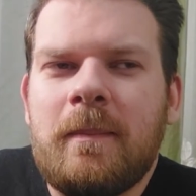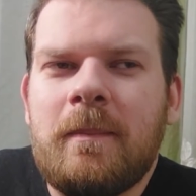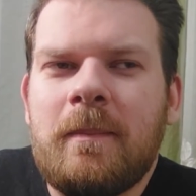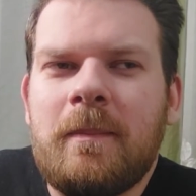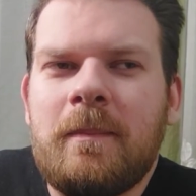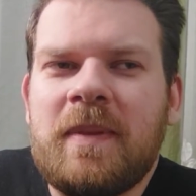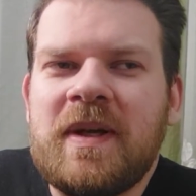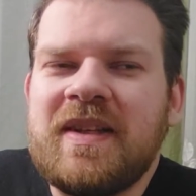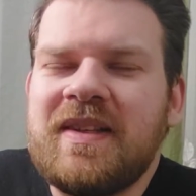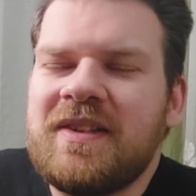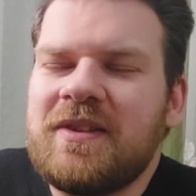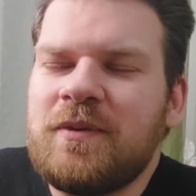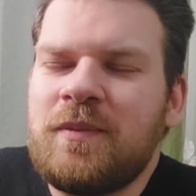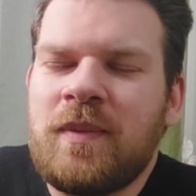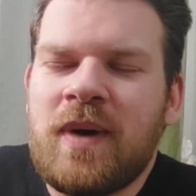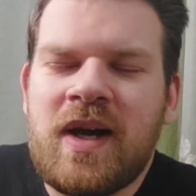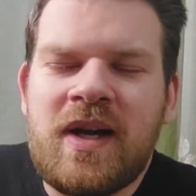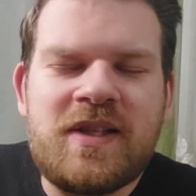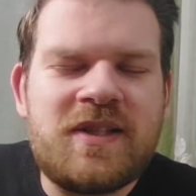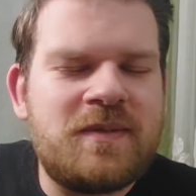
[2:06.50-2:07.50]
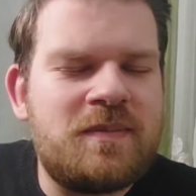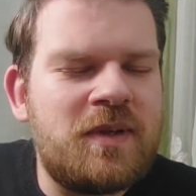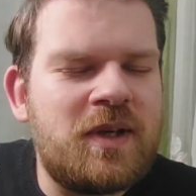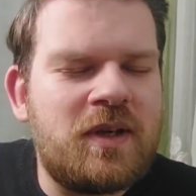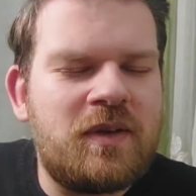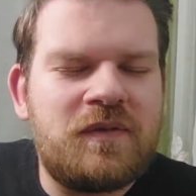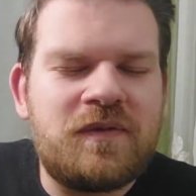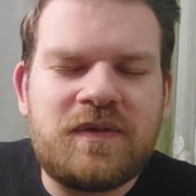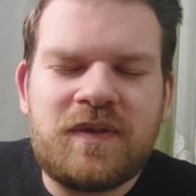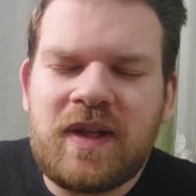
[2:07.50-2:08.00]
But it reminds me
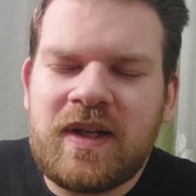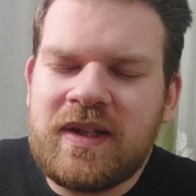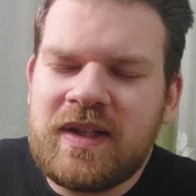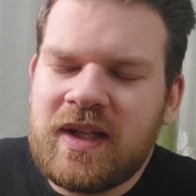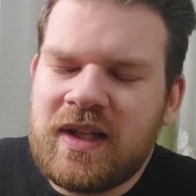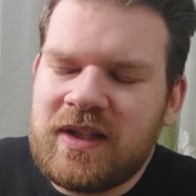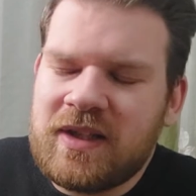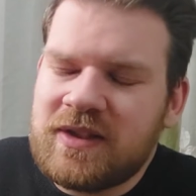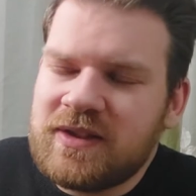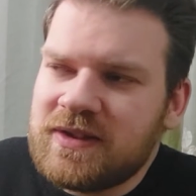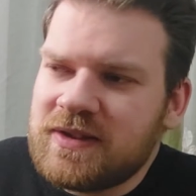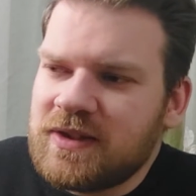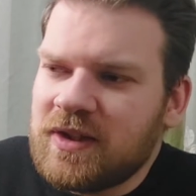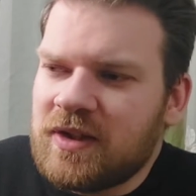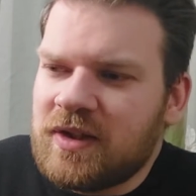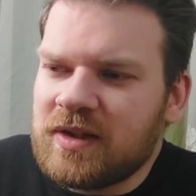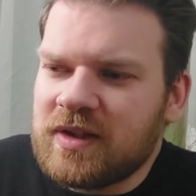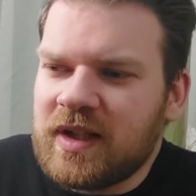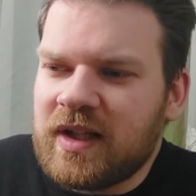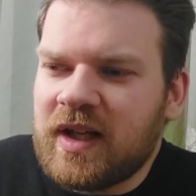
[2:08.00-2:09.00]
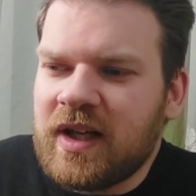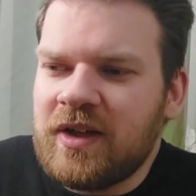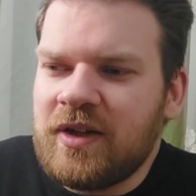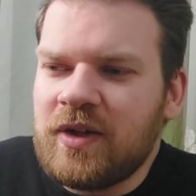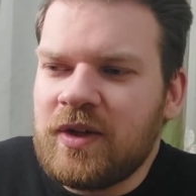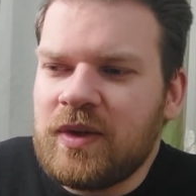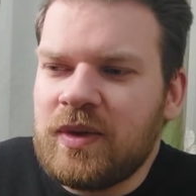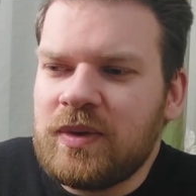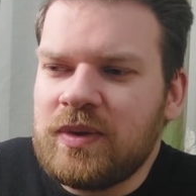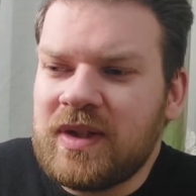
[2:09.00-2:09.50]
of another song that I
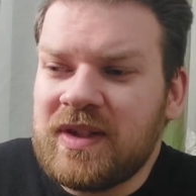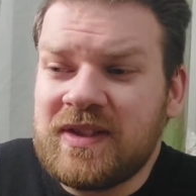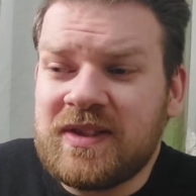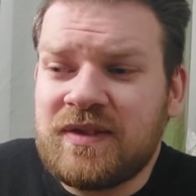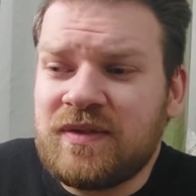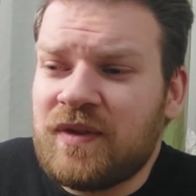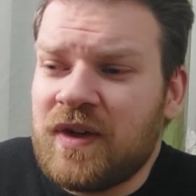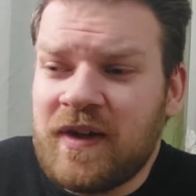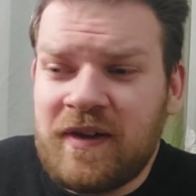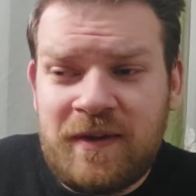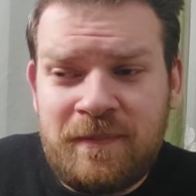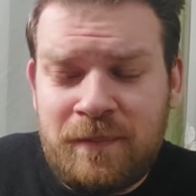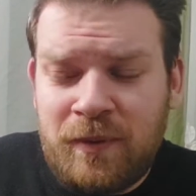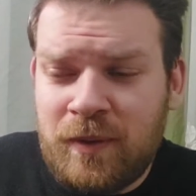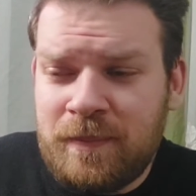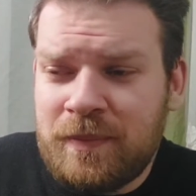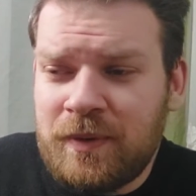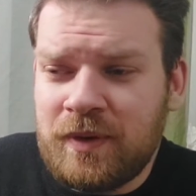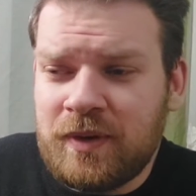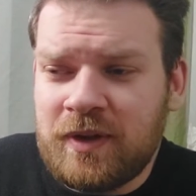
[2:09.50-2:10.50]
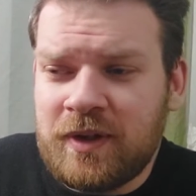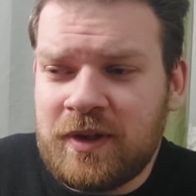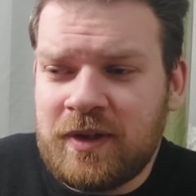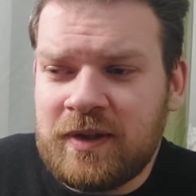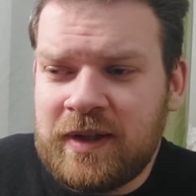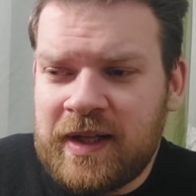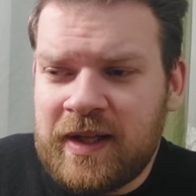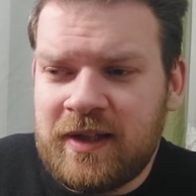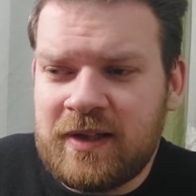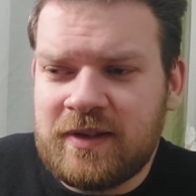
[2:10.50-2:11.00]
know that's really popular,
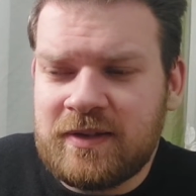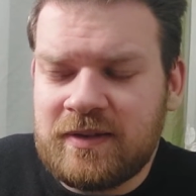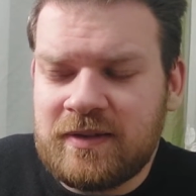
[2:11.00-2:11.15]
like,